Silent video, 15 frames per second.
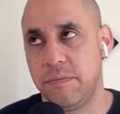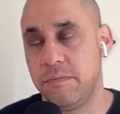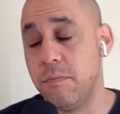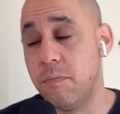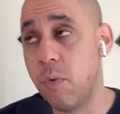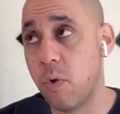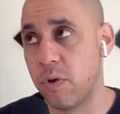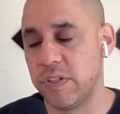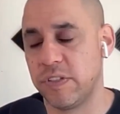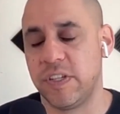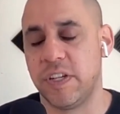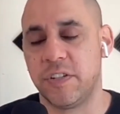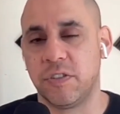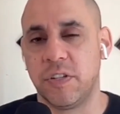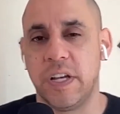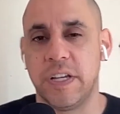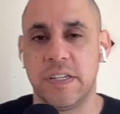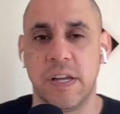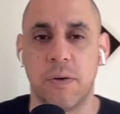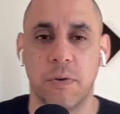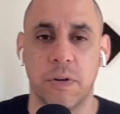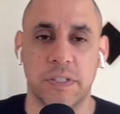more decentralized
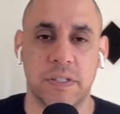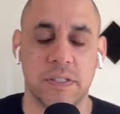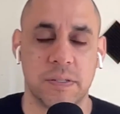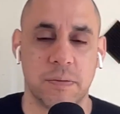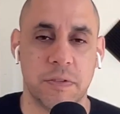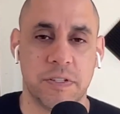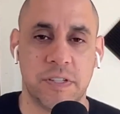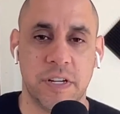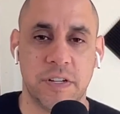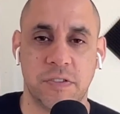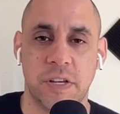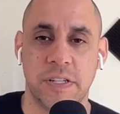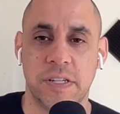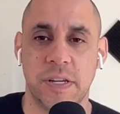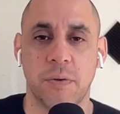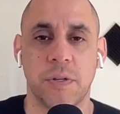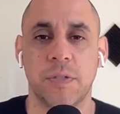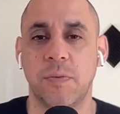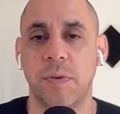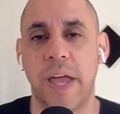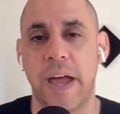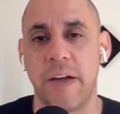networks than some of the centralized networks
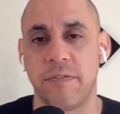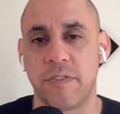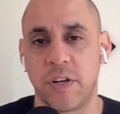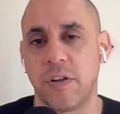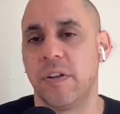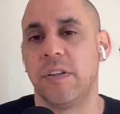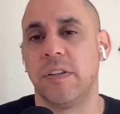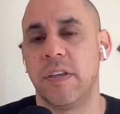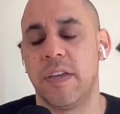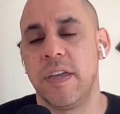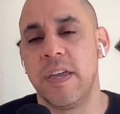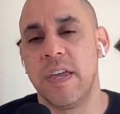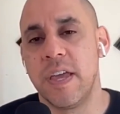we have currently?